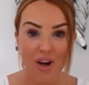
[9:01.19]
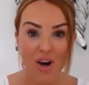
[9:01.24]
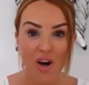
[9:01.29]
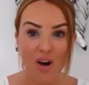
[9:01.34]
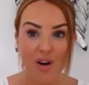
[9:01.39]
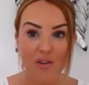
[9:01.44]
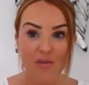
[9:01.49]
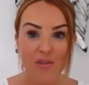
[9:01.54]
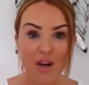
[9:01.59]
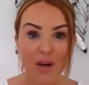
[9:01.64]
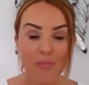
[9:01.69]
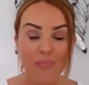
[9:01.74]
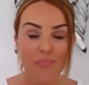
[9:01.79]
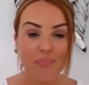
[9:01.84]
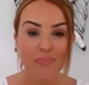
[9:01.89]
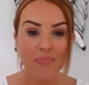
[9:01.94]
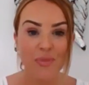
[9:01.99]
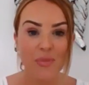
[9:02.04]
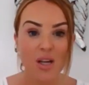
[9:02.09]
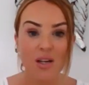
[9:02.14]
of
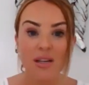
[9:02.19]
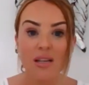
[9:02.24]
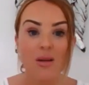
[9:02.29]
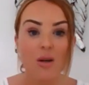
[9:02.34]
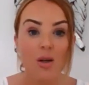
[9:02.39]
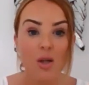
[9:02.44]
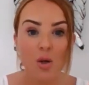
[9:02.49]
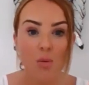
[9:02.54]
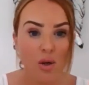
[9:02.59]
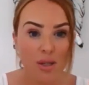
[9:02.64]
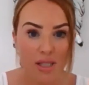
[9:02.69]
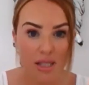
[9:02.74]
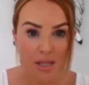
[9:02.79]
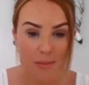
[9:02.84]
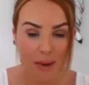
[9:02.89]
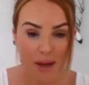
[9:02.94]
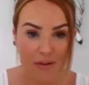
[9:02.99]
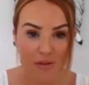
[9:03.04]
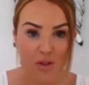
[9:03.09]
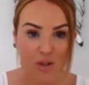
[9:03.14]
you wanting
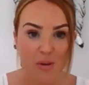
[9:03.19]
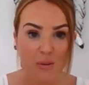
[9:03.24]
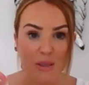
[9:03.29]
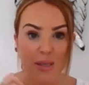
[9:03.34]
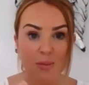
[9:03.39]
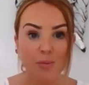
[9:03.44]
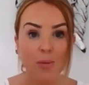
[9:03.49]
the path to be